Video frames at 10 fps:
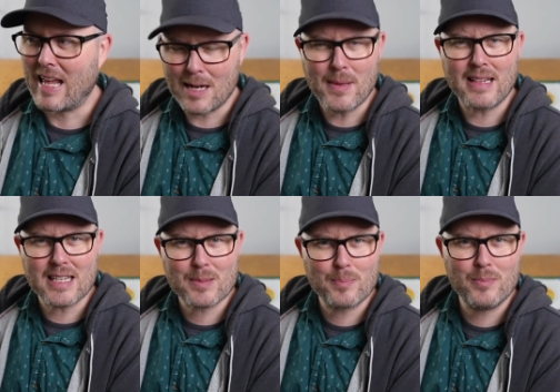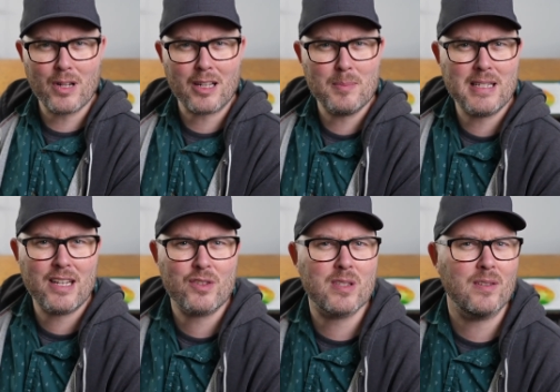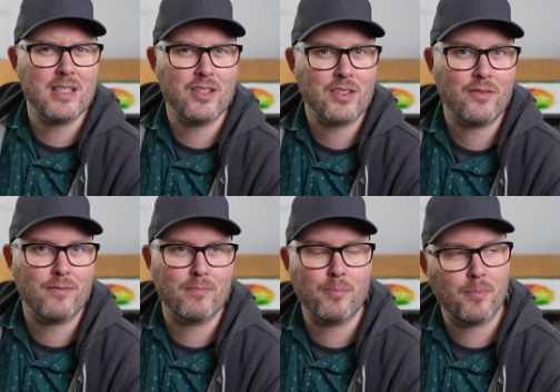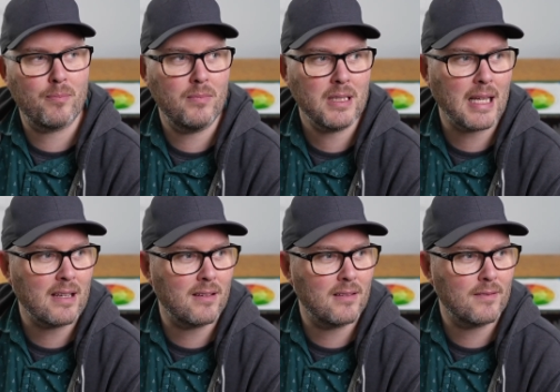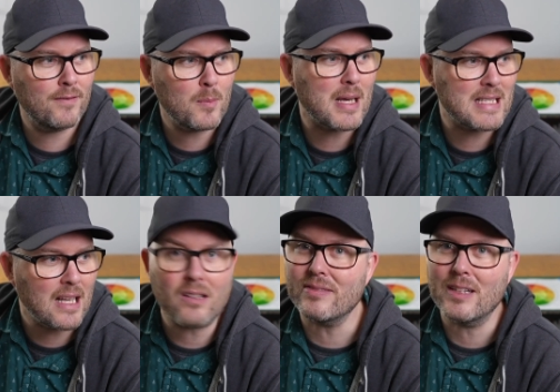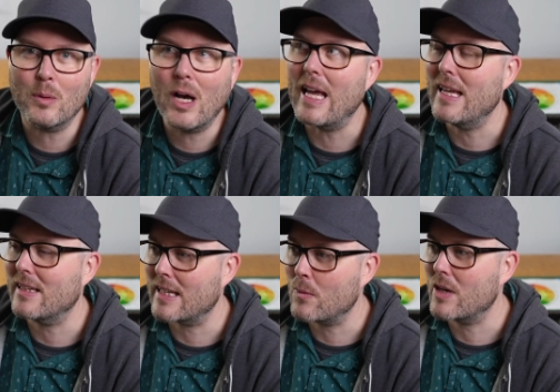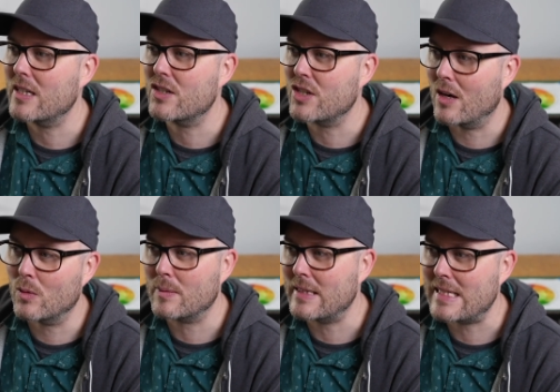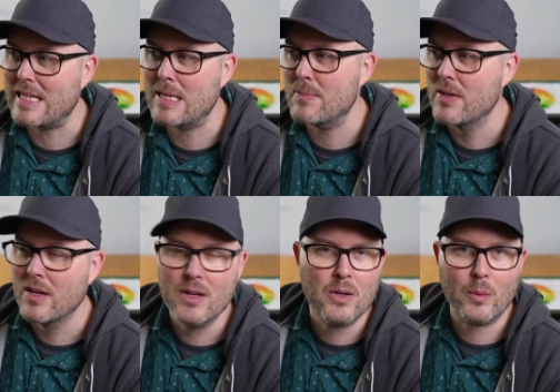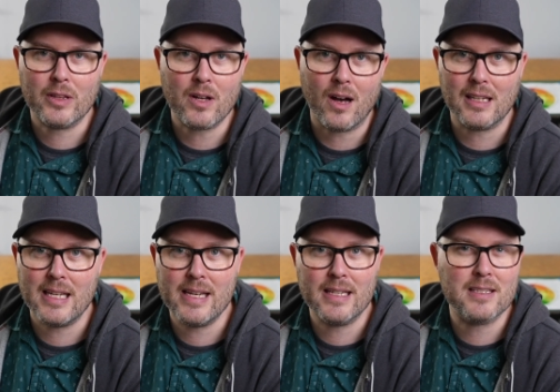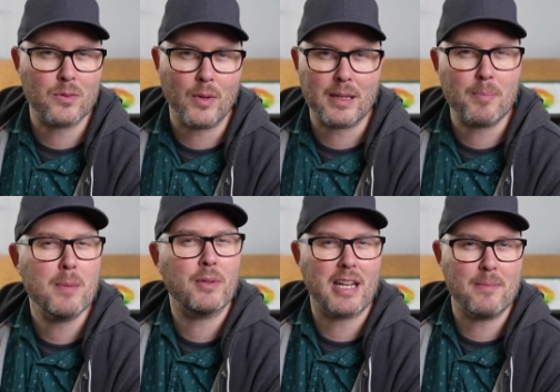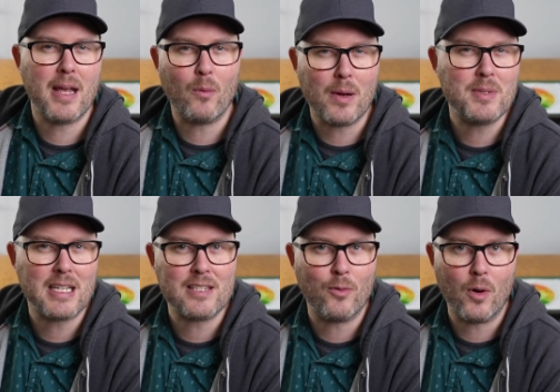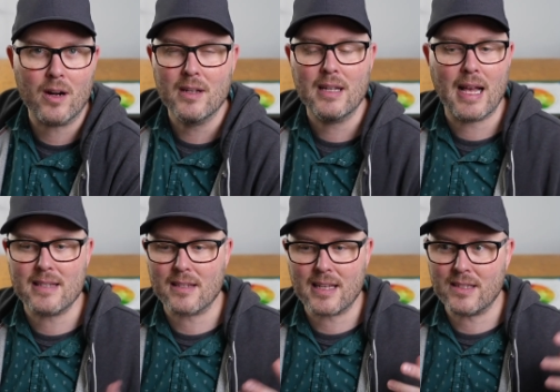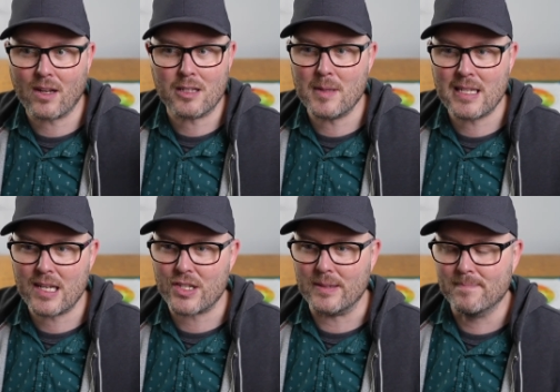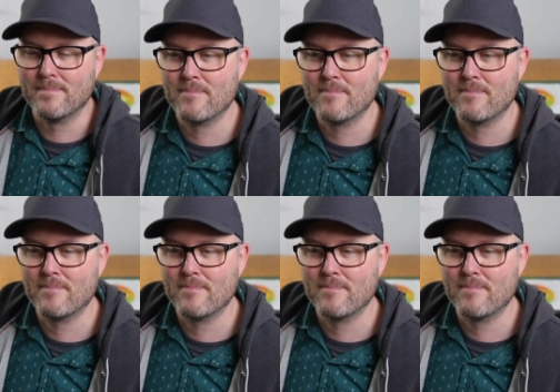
And I made this documentation series just like for myself in a way. Like I wanted to share it with my team, with colleagues, with people that I make websites for as like a documentation.